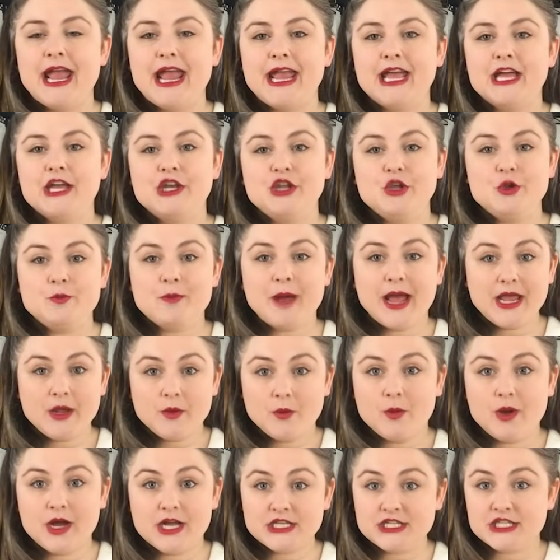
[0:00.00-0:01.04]
And you
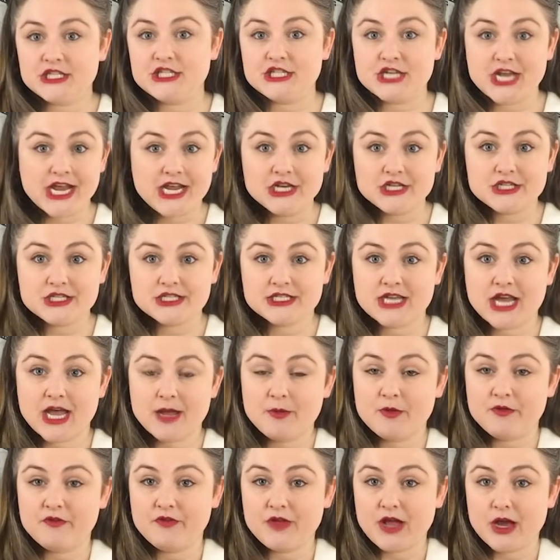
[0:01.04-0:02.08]
might want to change the
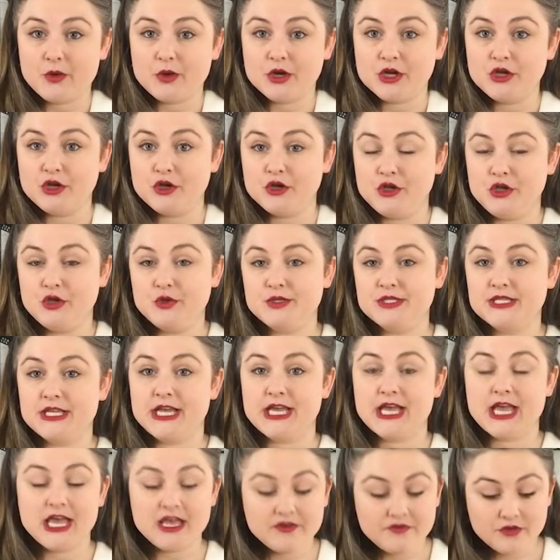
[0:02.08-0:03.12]
type of flour you're
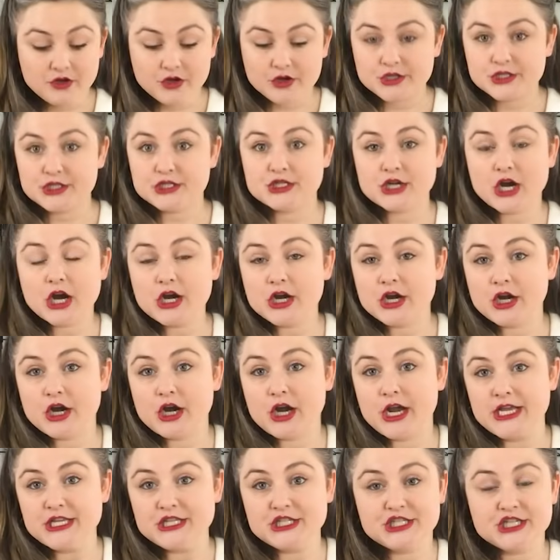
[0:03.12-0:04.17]
using if your
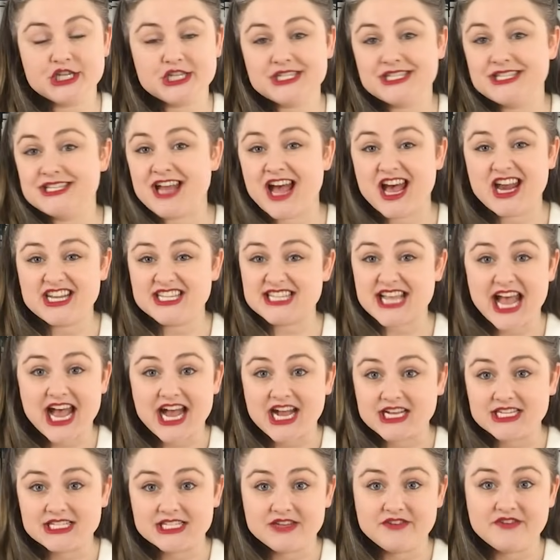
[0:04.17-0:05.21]
starter is just not as
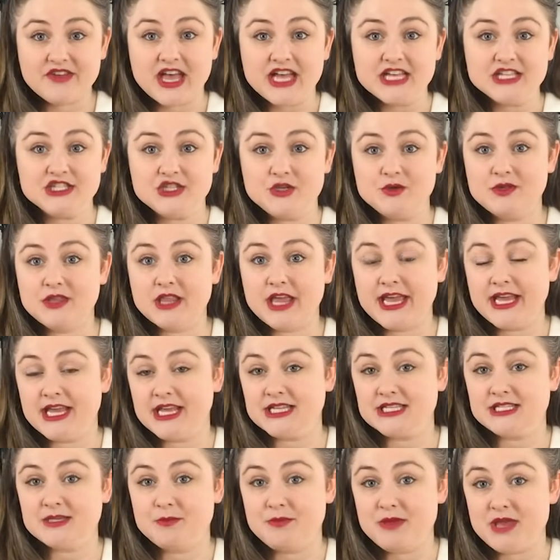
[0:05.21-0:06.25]
active as you'd
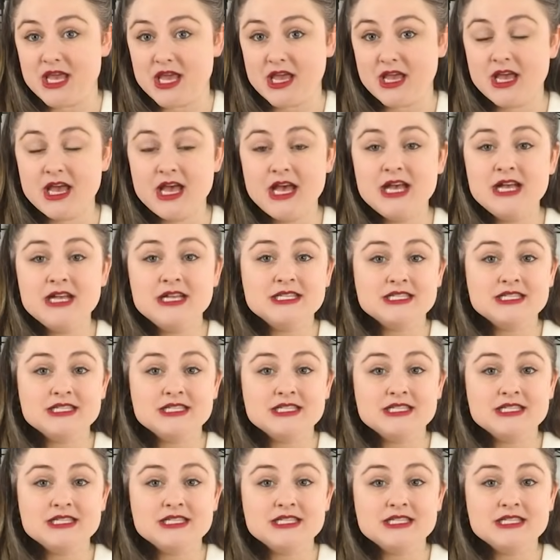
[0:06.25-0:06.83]
like it to be.